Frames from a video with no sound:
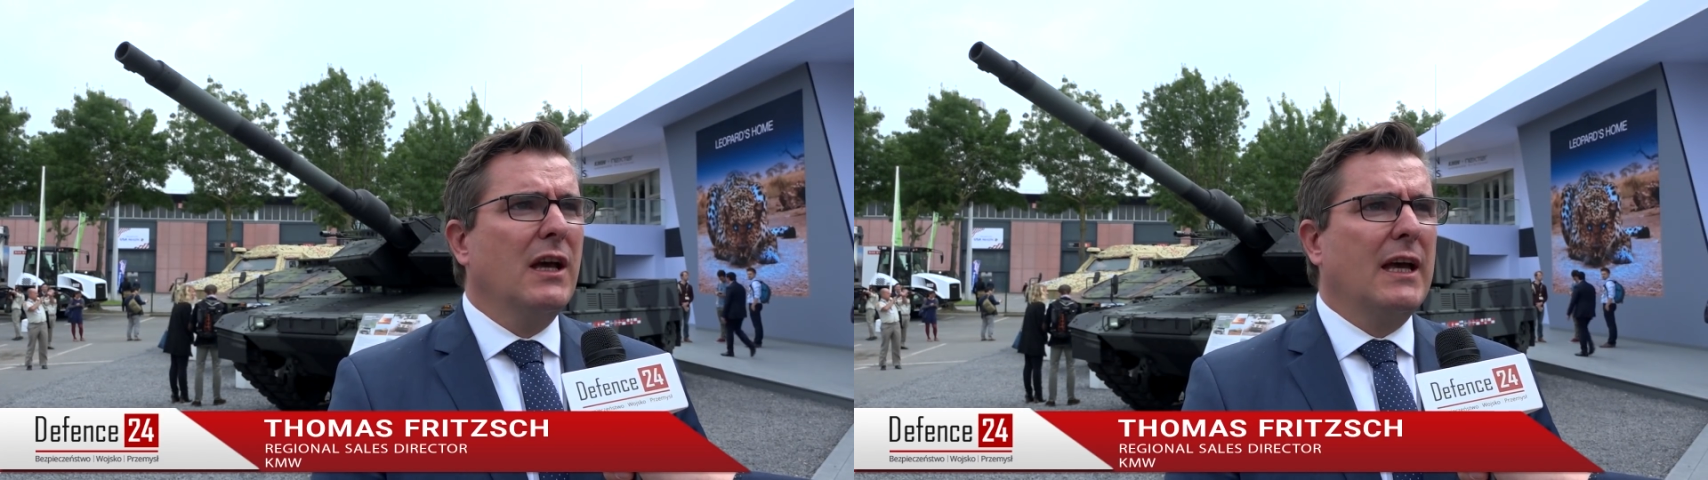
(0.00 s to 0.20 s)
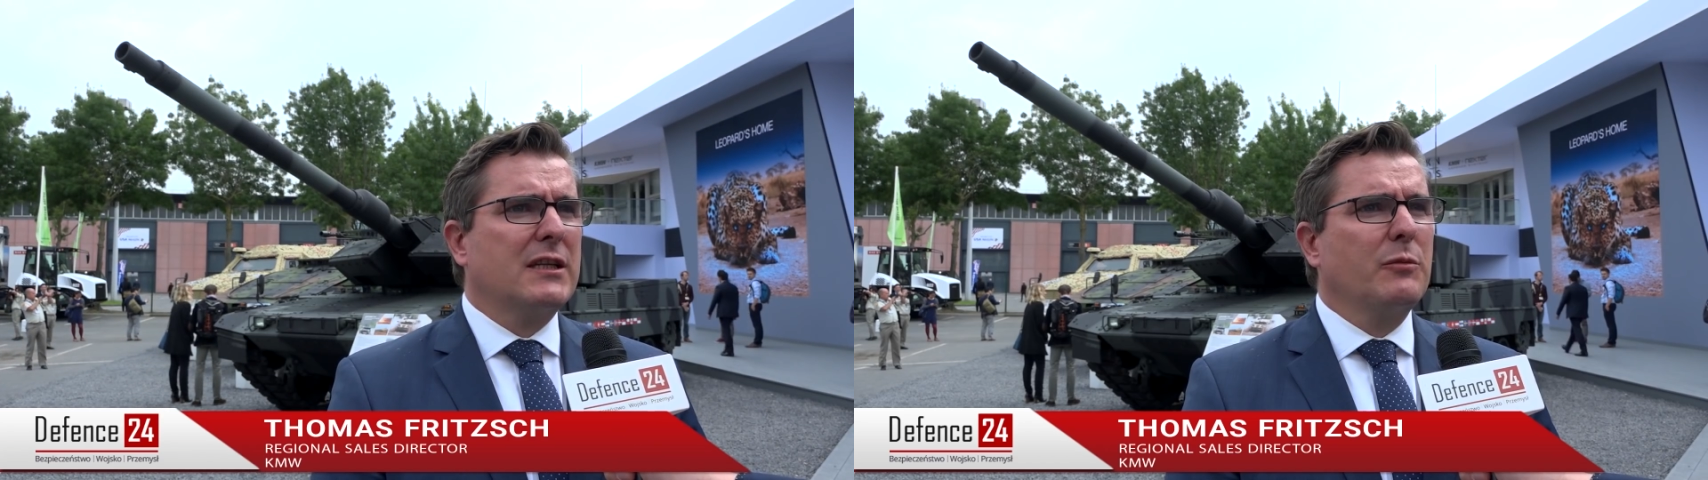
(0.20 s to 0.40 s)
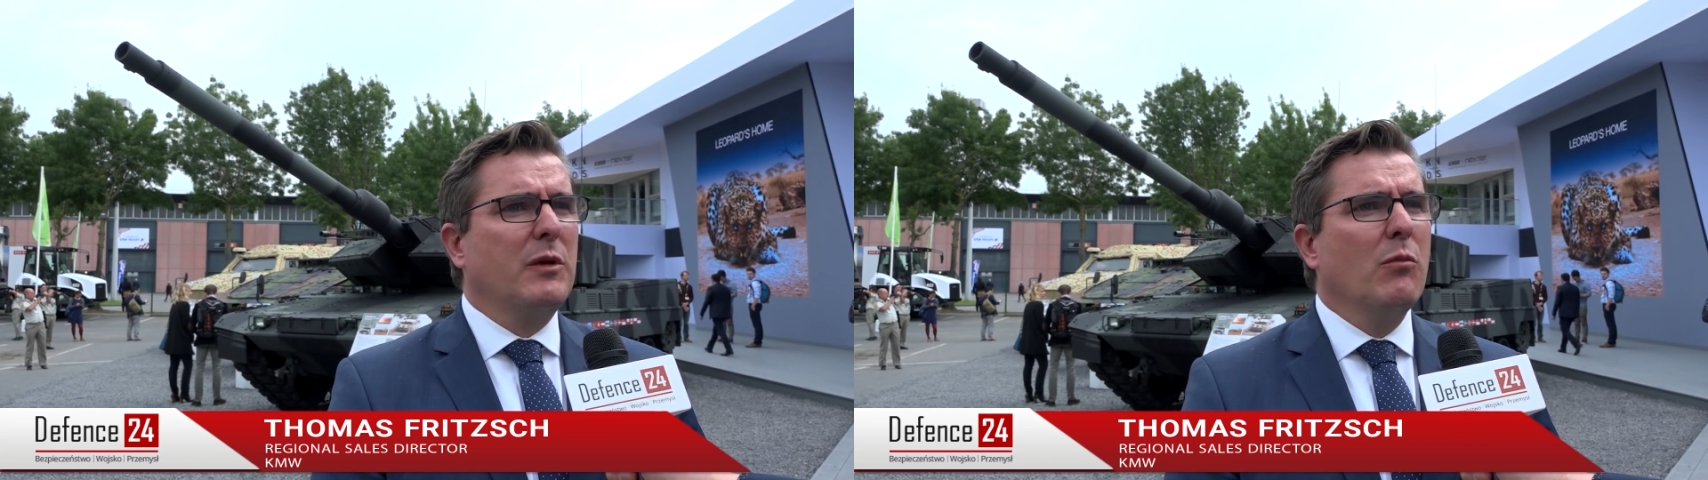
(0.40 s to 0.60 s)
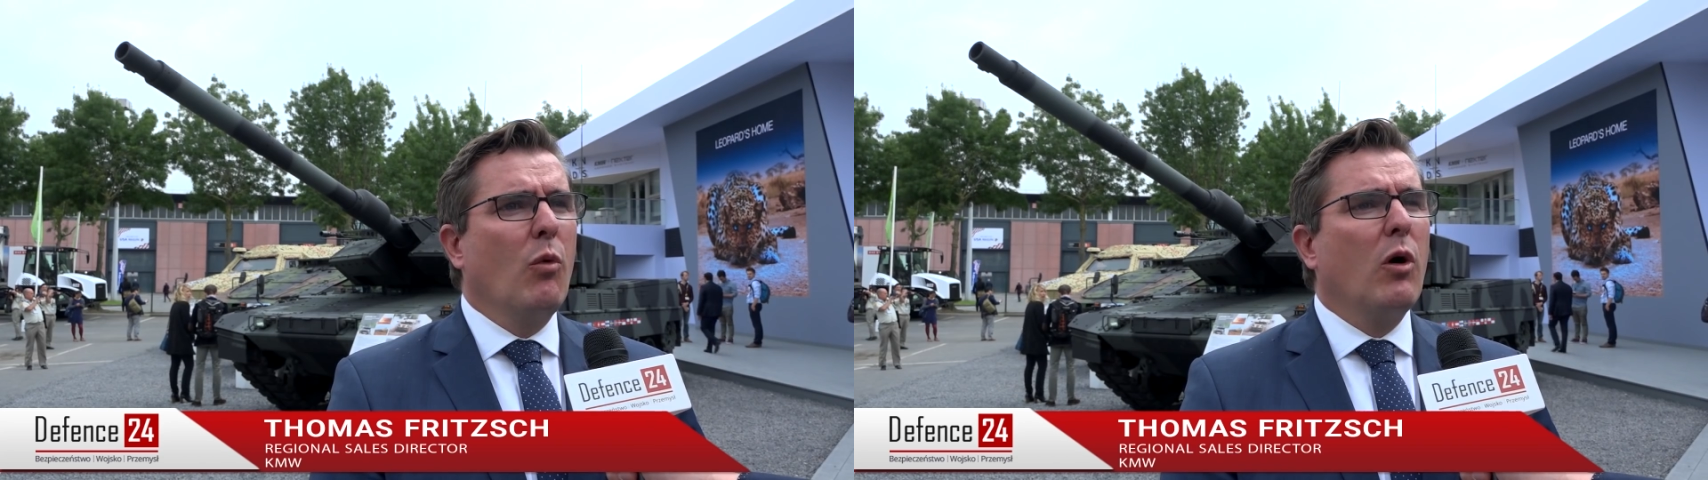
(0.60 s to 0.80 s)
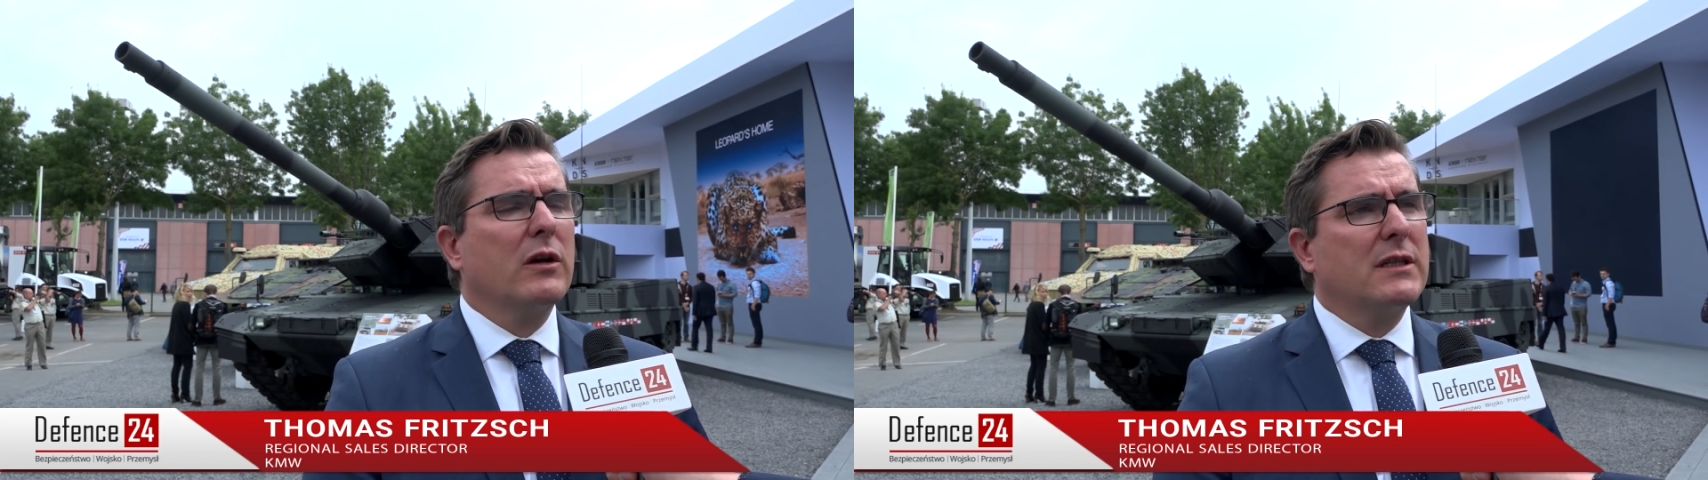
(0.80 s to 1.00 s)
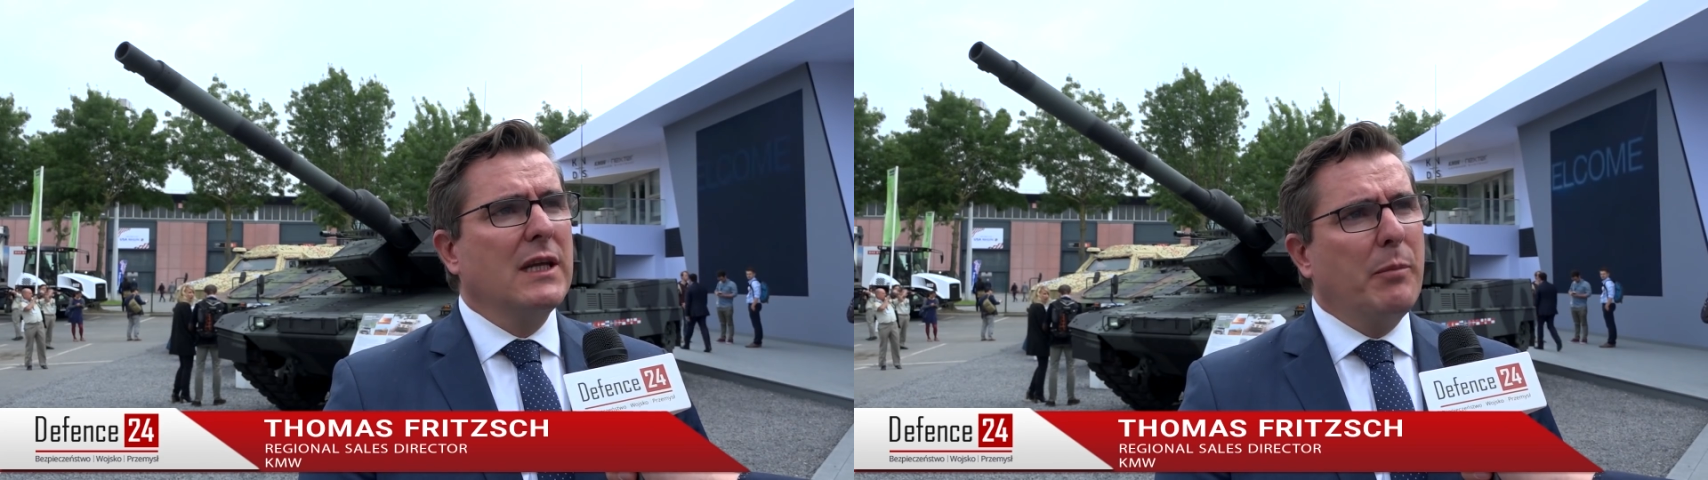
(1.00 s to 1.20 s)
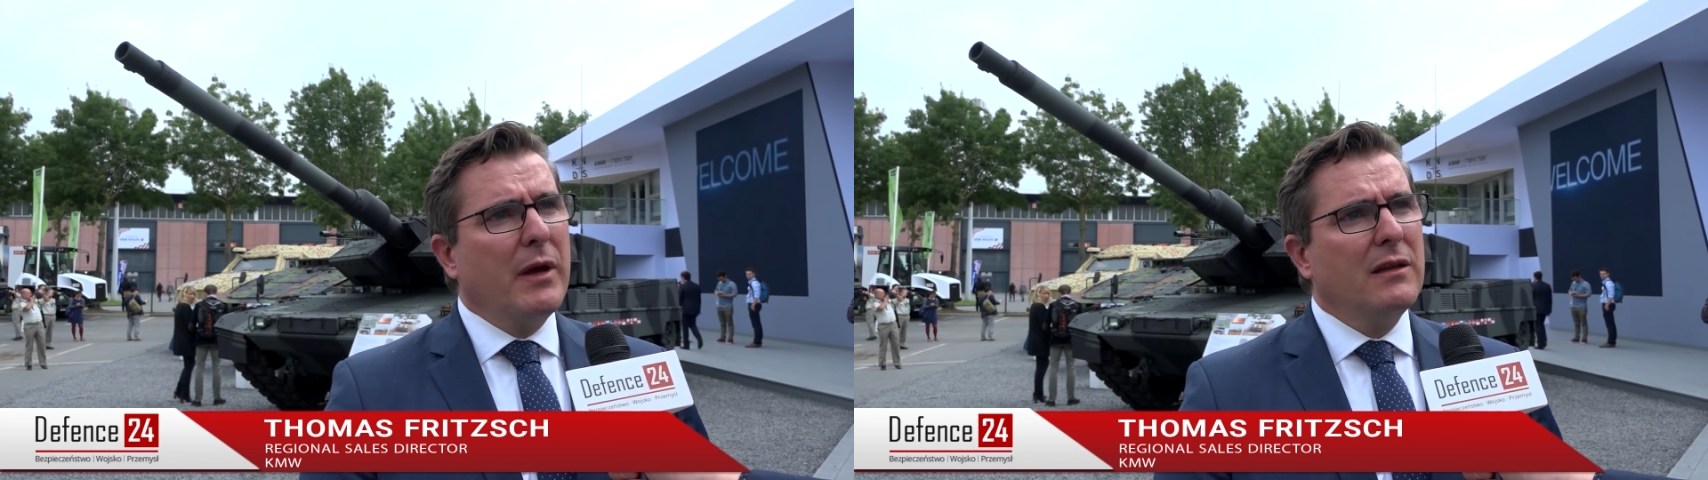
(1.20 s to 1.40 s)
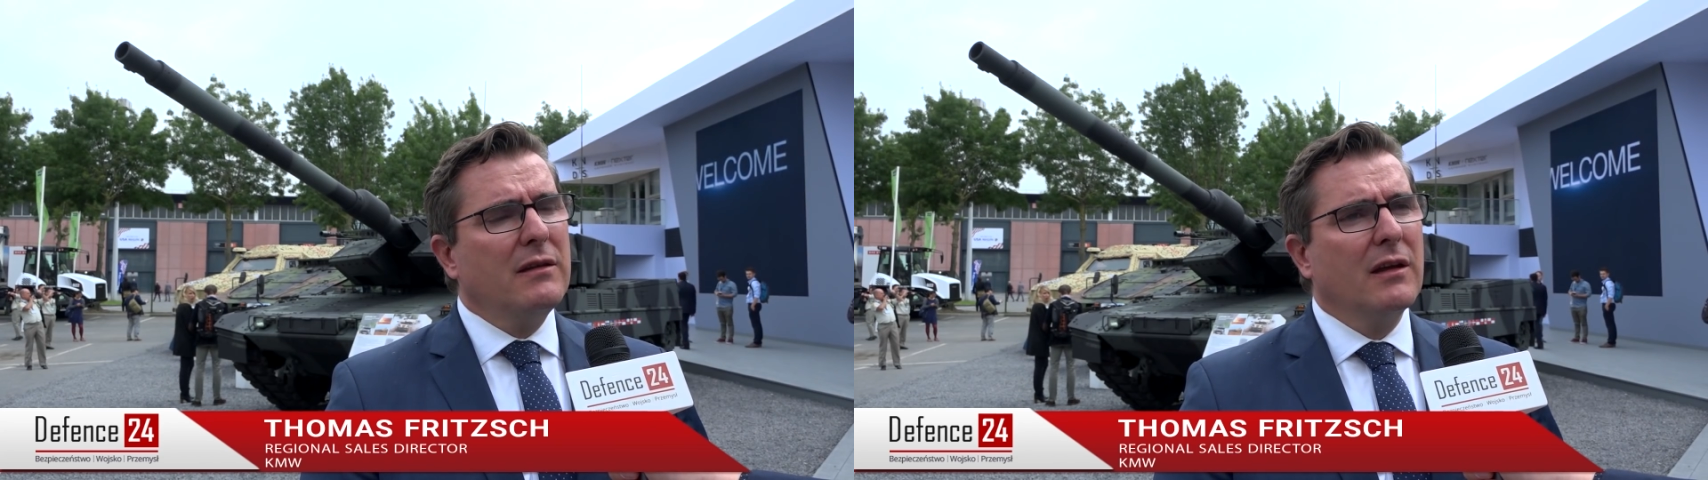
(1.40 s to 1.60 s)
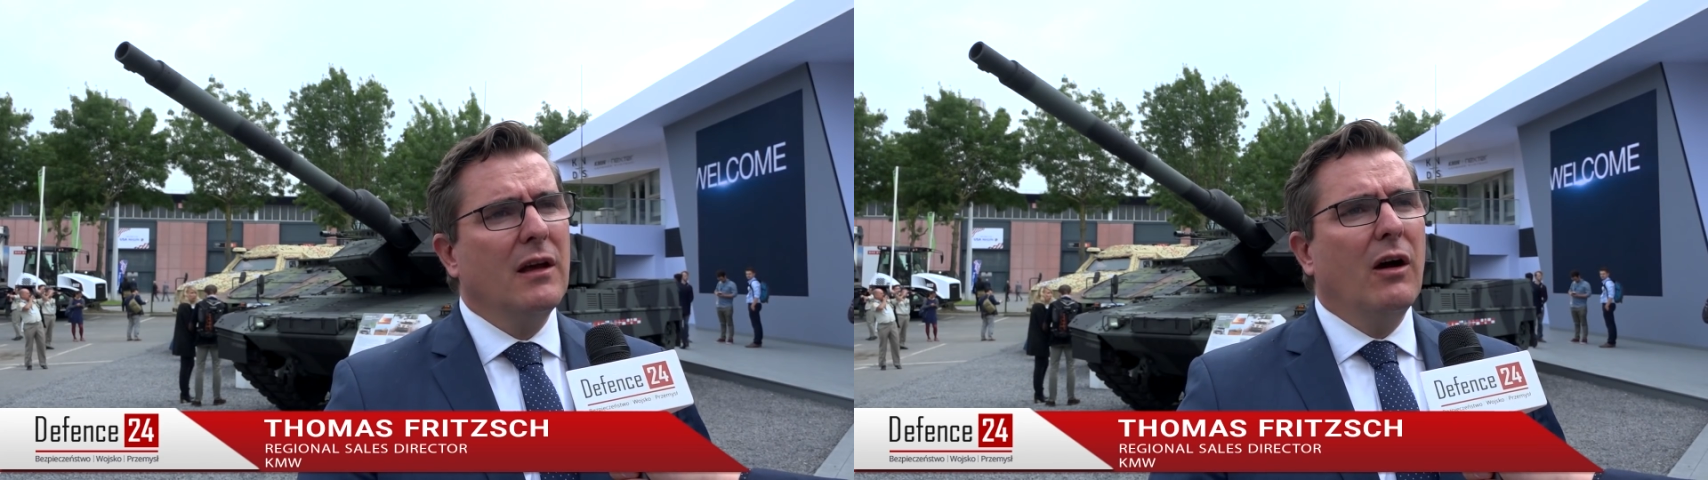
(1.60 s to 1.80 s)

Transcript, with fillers: has to be more deepened,